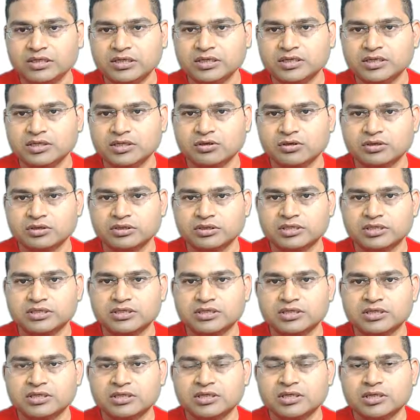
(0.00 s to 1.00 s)
Click on
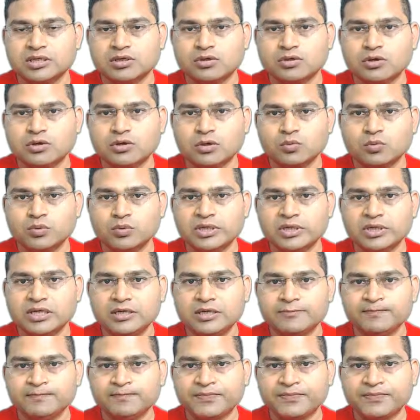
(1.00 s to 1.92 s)
the cogwheel,